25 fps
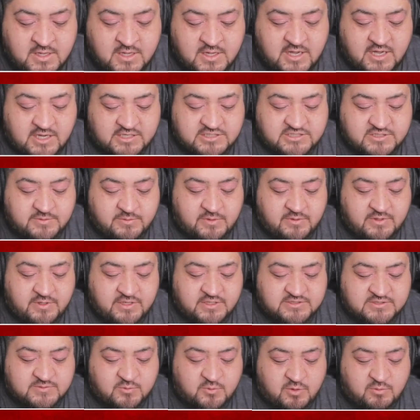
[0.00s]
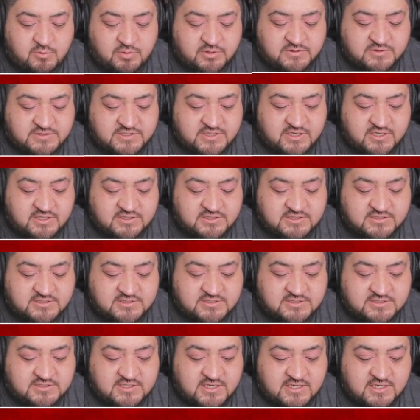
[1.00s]
I should be able to get some more blues here in
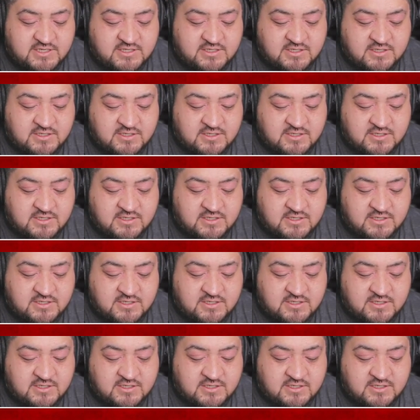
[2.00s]
just a second.